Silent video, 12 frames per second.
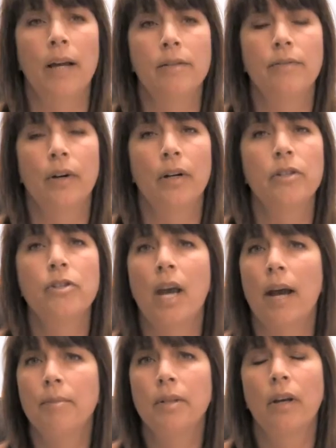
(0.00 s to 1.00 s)
As far as
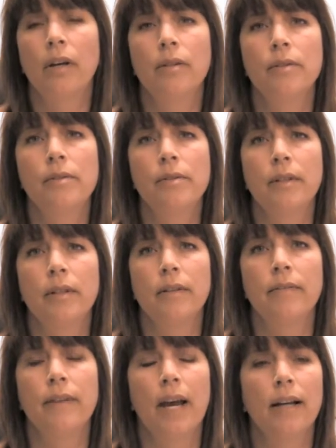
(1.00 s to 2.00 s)
CHAPS goes, the
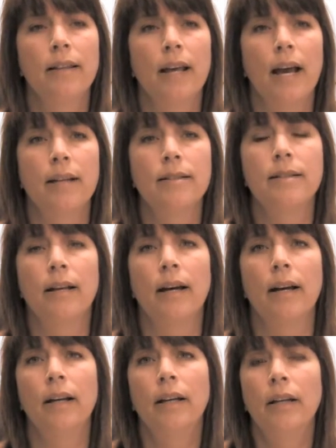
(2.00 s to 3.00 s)
fact
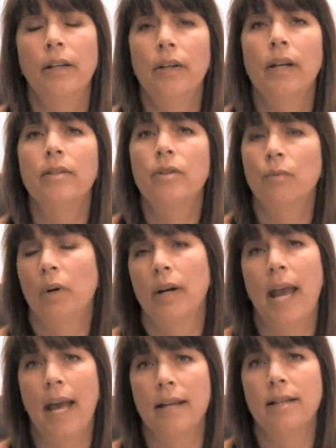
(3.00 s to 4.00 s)
that you get to work
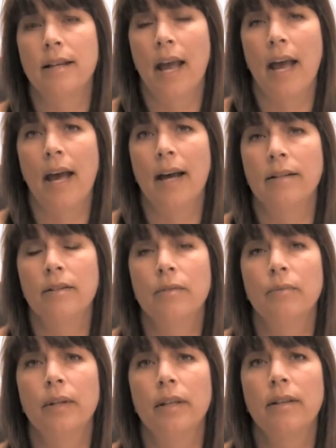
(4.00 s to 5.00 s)
hand in hand
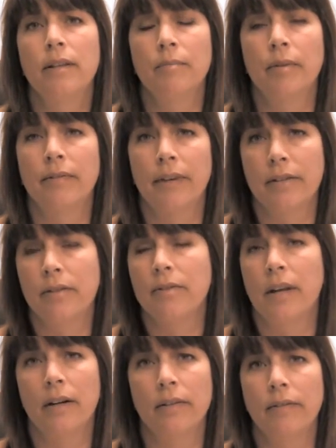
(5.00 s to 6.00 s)
with the professors
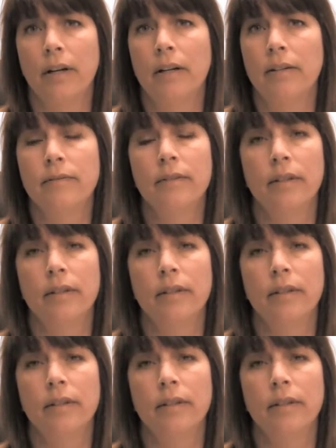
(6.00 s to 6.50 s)
that are involved,